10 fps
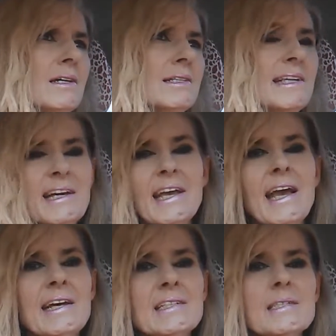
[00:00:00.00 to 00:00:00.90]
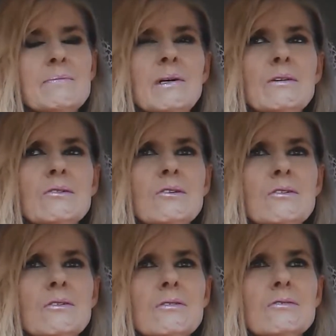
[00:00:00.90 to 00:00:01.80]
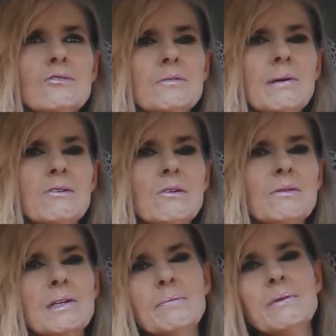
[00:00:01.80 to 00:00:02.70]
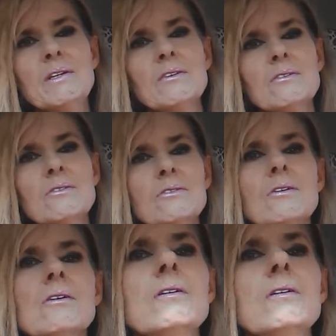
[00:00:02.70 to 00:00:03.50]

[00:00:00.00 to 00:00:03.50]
secondhand smoke, you know, during my growing up years.